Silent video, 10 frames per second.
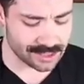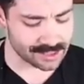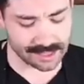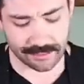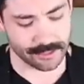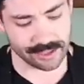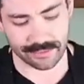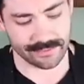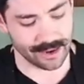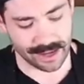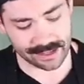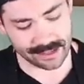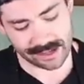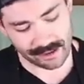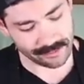This is like what you would
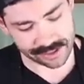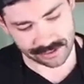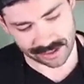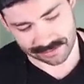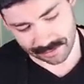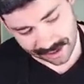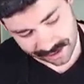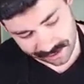find at a restaurant supply